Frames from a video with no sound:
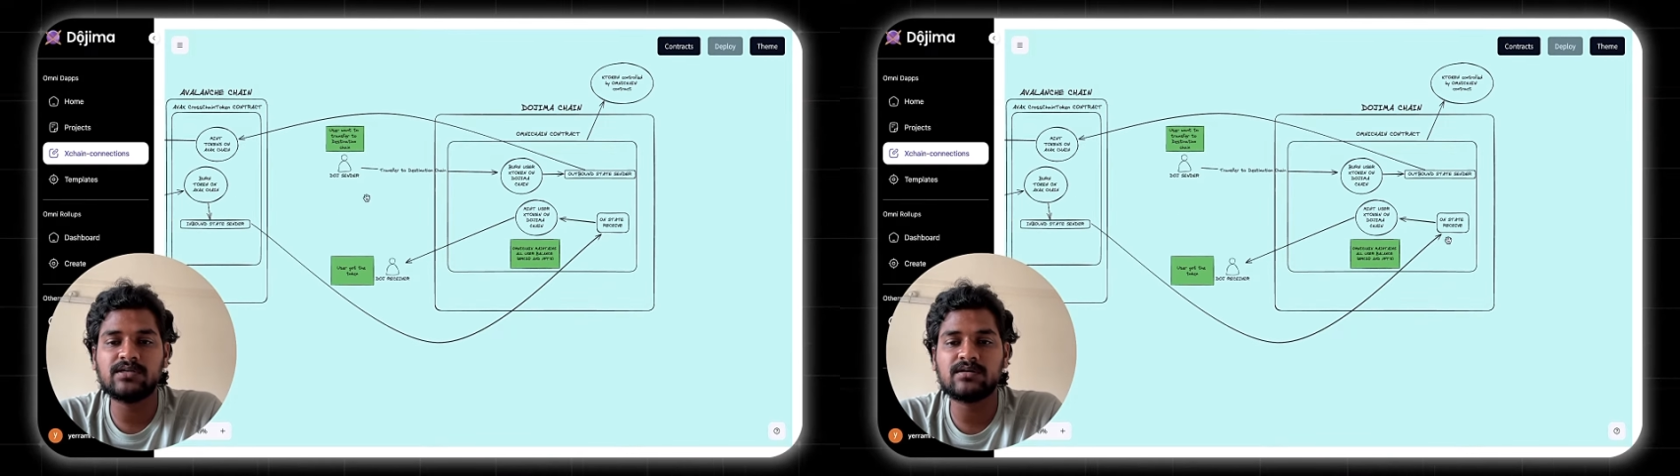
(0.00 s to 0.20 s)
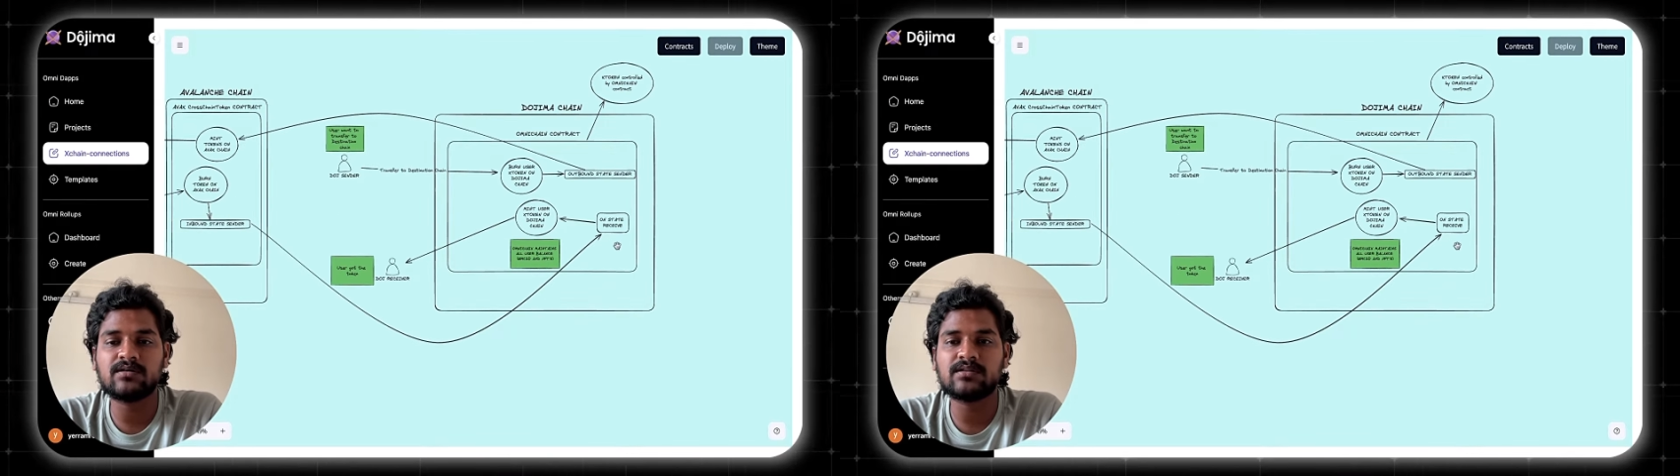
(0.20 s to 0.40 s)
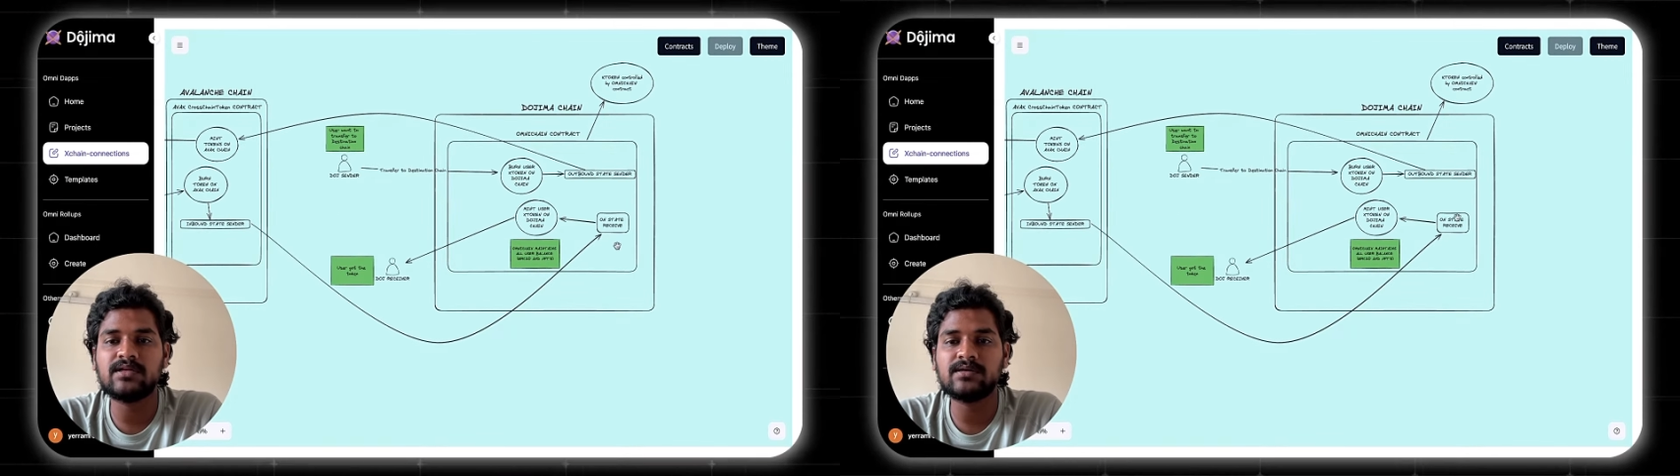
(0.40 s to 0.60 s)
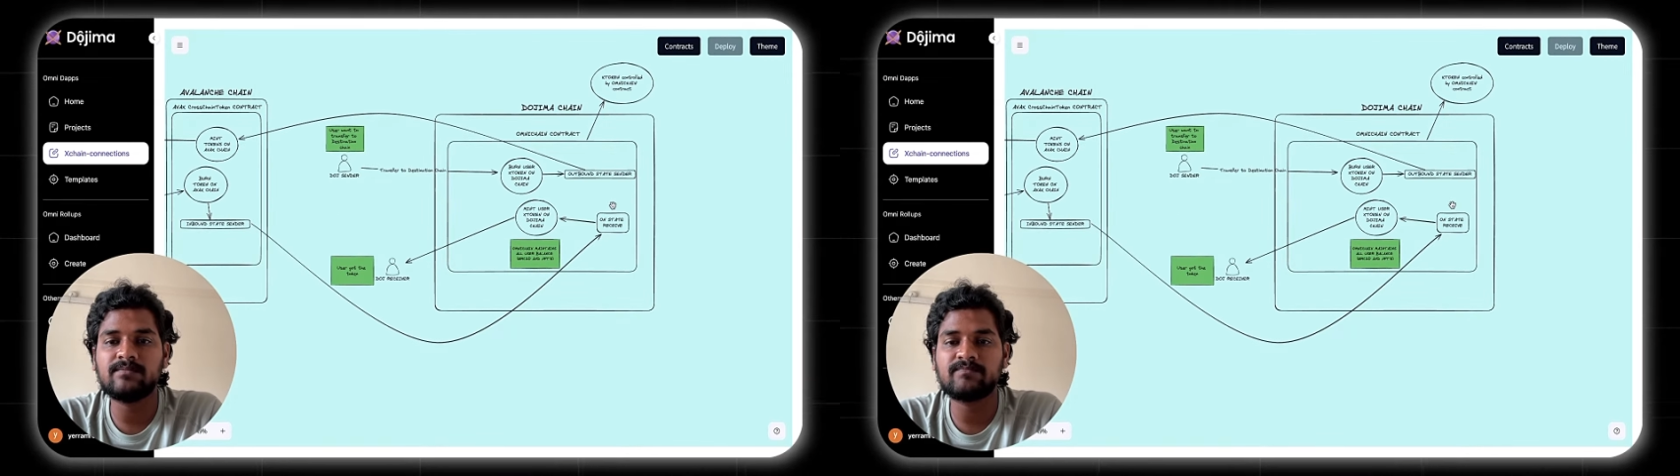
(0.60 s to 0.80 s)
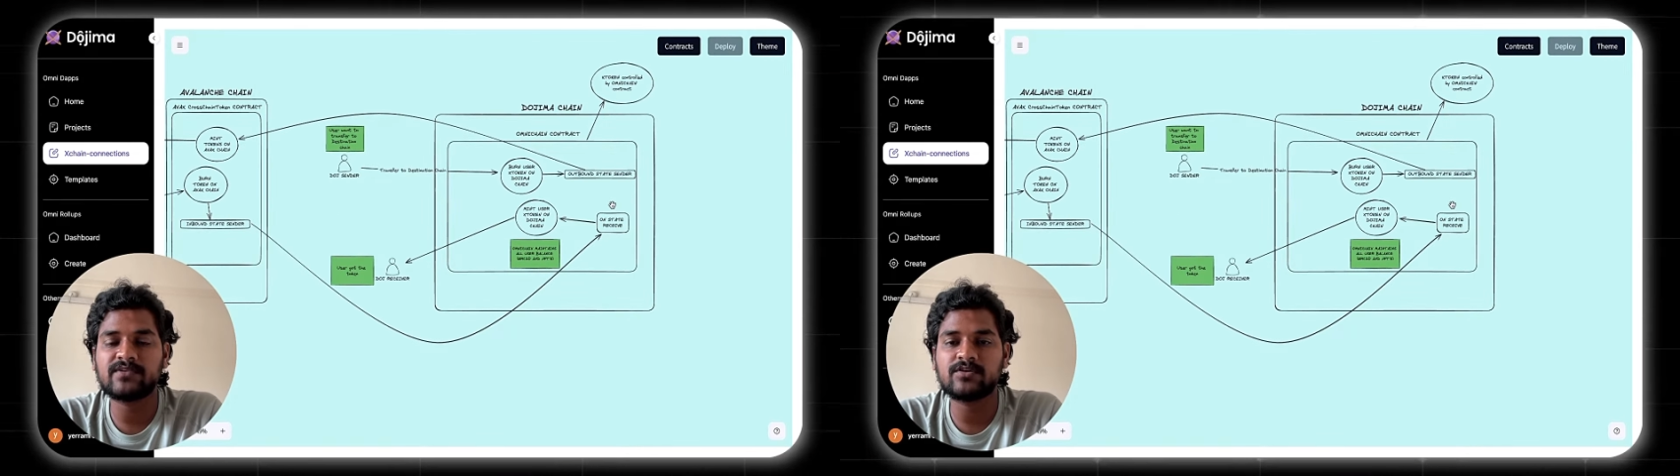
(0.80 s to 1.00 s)
on the
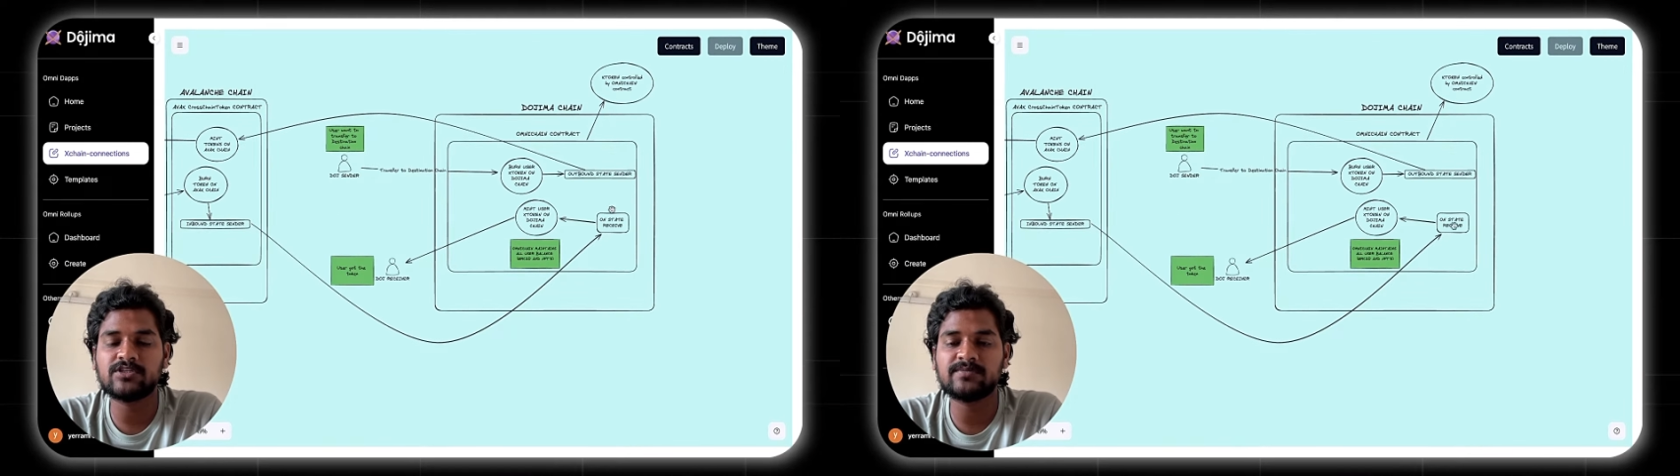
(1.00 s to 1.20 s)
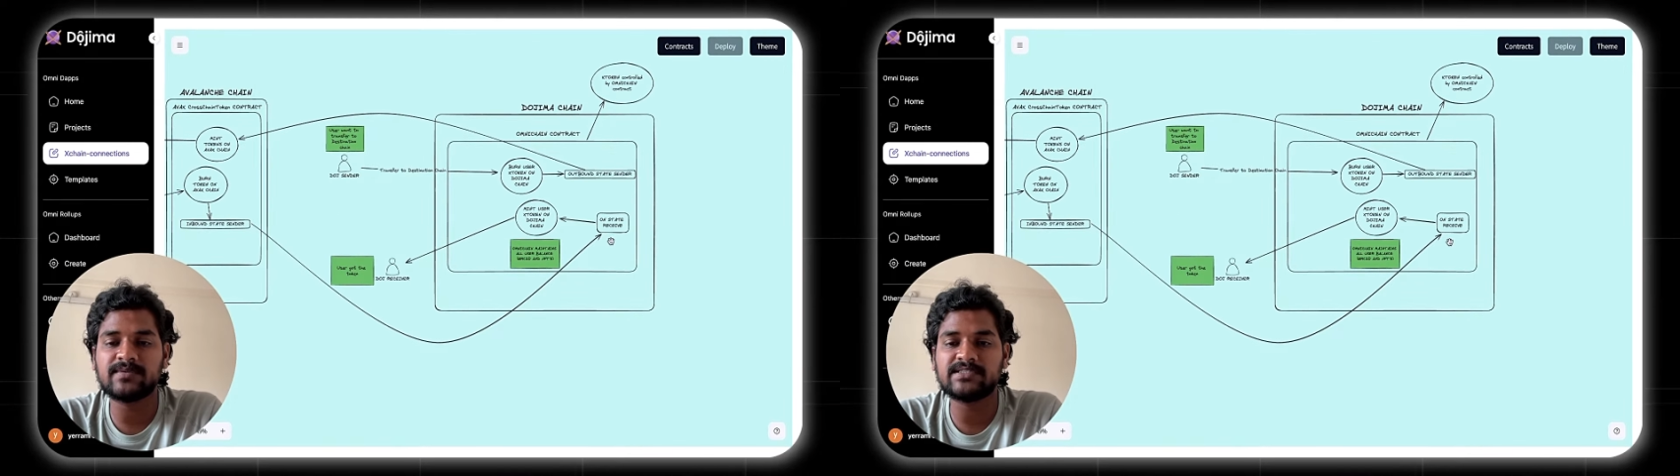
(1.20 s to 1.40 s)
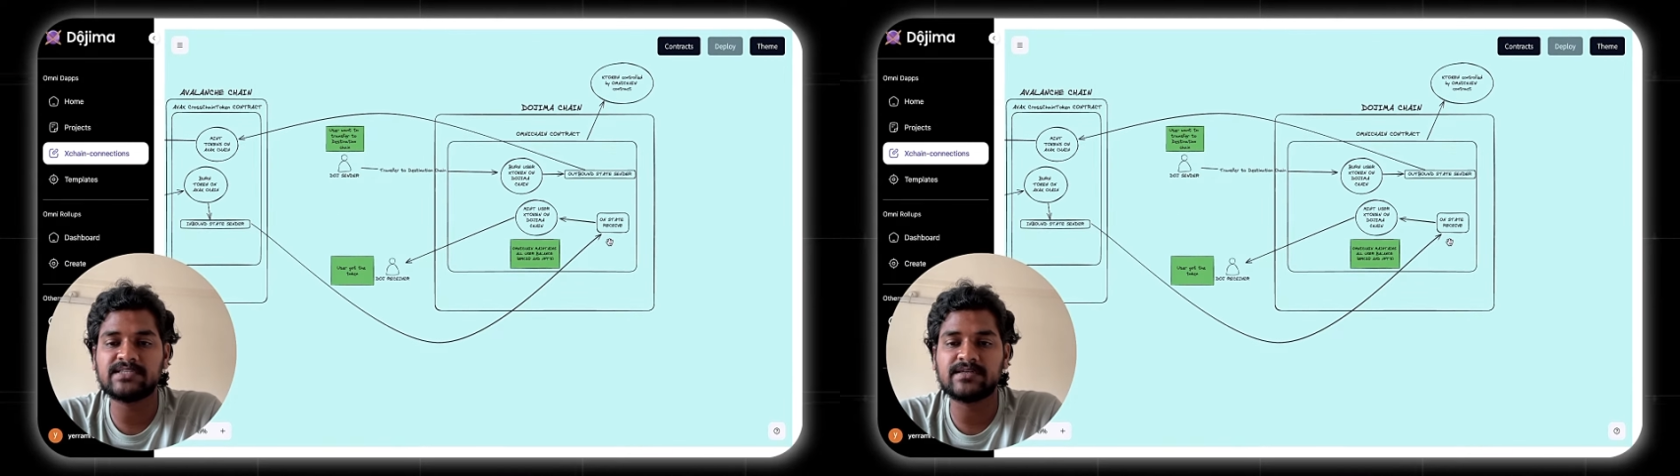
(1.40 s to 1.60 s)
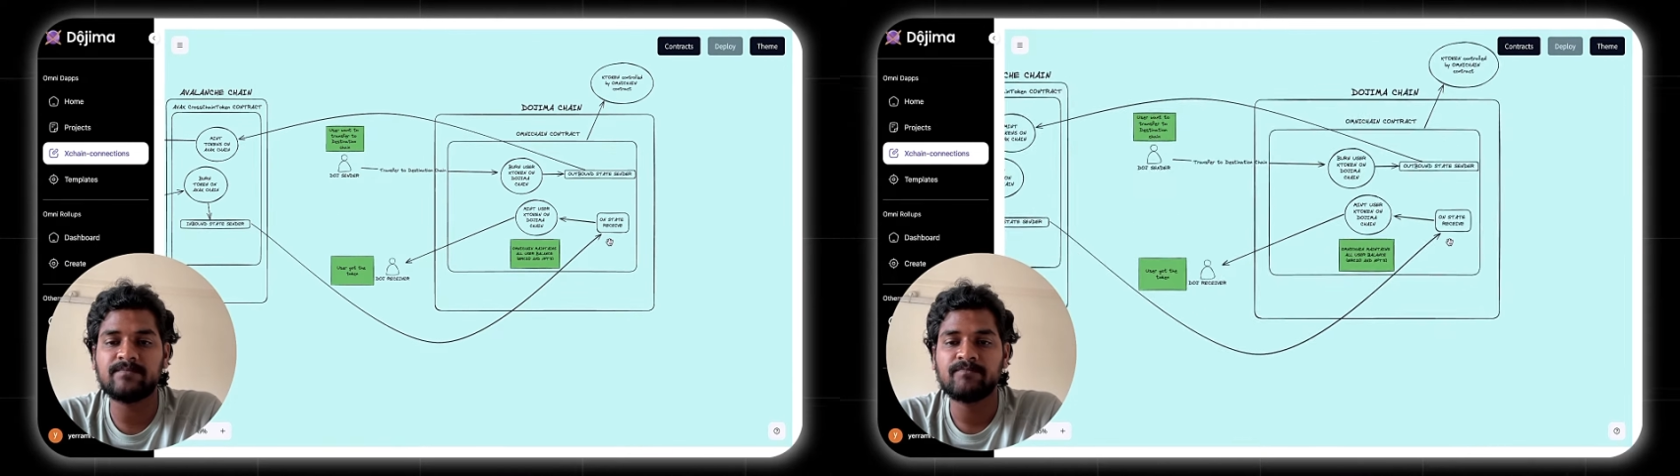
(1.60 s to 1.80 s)
Dojima chain.